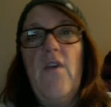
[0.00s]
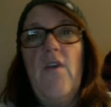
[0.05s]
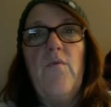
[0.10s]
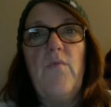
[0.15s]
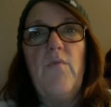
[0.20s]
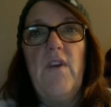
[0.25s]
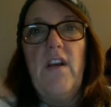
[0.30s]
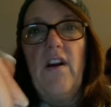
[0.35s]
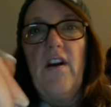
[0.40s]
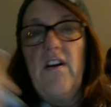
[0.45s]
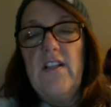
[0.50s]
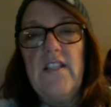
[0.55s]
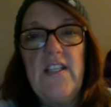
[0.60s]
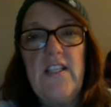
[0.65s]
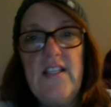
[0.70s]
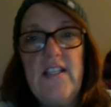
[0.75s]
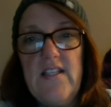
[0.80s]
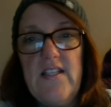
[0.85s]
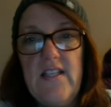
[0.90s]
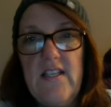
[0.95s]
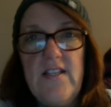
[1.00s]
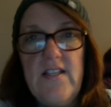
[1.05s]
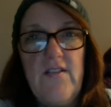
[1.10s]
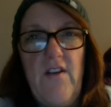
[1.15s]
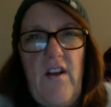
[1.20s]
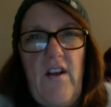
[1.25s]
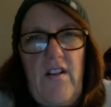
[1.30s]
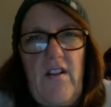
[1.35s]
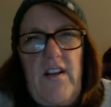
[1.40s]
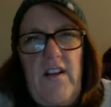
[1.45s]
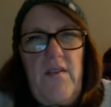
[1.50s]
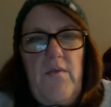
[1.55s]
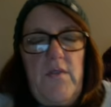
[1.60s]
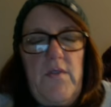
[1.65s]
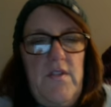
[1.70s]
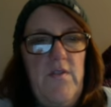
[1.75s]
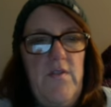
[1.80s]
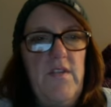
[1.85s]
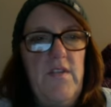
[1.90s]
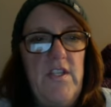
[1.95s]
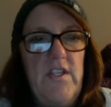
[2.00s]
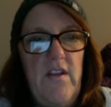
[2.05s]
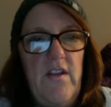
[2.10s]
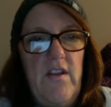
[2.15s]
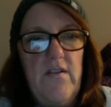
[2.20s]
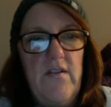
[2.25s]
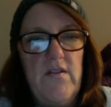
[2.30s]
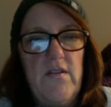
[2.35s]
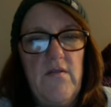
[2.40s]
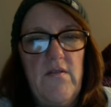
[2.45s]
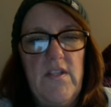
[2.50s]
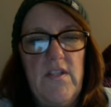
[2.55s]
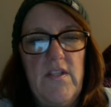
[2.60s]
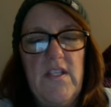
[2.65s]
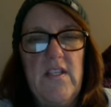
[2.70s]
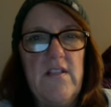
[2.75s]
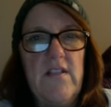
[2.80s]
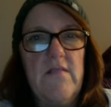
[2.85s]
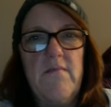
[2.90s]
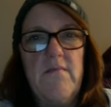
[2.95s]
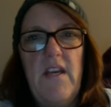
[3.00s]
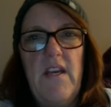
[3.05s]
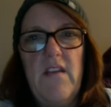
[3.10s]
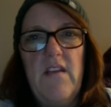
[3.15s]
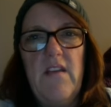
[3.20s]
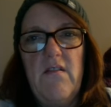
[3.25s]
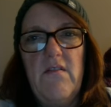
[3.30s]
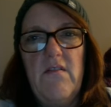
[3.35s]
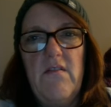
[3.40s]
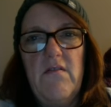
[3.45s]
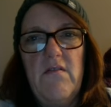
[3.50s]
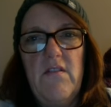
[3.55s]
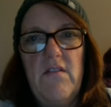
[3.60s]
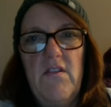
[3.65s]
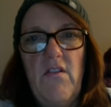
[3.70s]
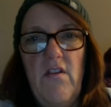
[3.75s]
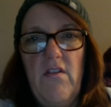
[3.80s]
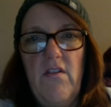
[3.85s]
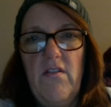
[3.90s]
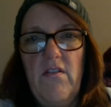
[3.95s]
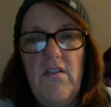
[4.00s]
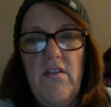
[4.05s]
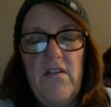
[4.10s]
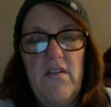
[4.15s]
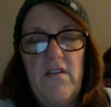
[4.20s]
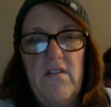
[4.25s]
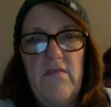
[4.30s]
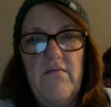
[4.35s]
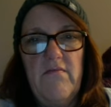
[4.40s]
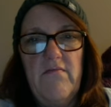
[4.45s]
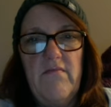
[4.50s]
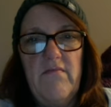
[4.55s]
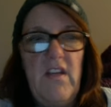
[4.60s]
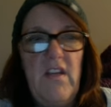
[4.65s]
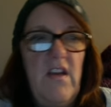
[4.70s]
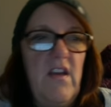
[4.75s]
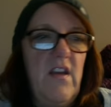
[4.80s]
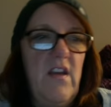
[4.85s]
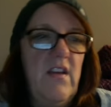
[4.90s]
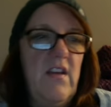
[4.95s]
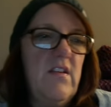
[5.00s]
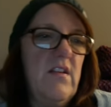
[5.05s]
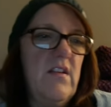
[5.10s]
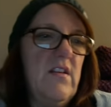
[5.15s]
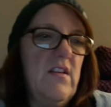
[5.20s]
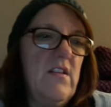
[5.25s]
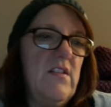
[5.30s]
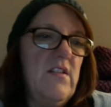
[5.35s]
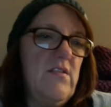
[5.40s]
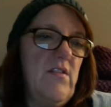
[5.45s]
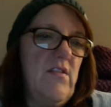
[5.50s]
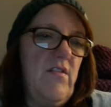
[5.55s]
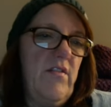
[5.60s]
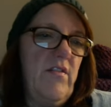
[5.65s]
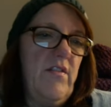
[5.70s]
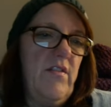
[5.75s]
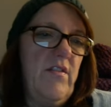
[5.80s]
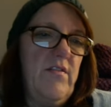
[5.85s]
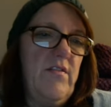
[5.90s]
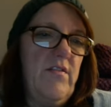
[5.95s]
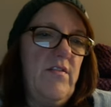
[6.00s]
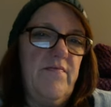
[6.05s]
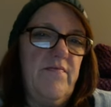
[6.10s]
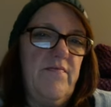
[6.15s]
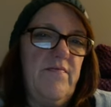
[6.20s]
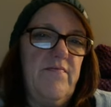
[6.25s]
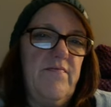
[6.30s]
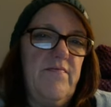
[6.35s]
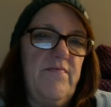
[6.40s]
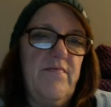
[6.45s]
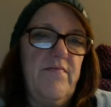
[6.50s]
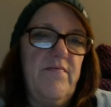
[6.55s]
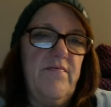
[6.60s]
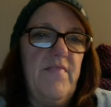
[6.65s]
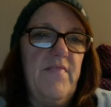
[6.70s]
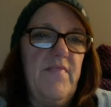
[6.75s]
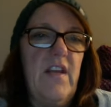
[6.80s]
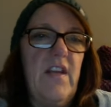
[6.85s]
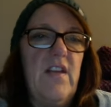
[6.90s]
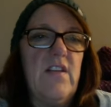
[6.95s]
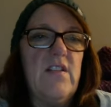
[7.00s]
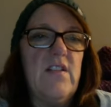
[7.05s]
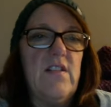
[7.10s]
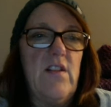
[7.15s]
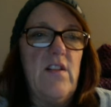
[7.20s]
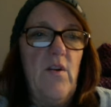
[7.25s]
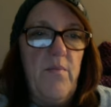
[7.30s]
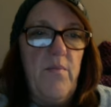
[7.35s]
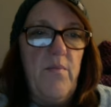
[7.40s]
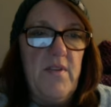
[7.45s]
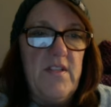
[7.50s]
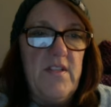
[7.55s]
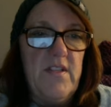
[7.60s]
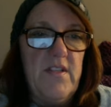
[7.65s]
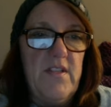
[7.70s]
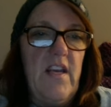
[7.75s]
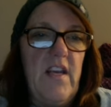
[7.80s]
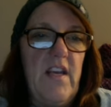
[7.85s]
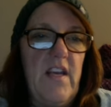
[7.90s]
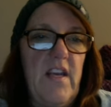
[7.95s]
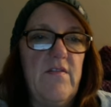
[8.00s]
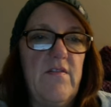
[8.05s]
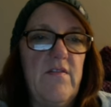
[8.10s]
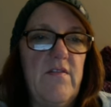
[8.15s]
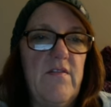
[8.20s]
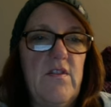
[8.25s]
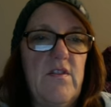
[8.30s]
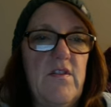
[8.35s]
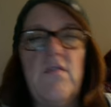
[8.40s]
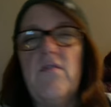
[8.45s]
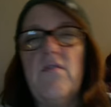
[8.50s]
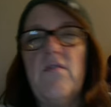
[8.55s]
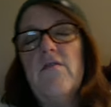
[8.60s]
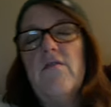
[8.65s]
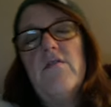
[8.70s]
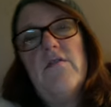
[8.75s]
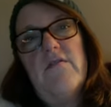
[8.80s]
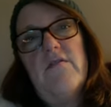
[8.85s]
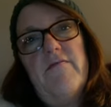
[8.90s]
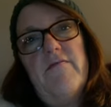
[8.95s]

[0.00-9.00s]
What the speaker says: Regardless, these are all equal to each other, so it doesn't matter. You're all good, okay? It's all good. Slope is -2/3.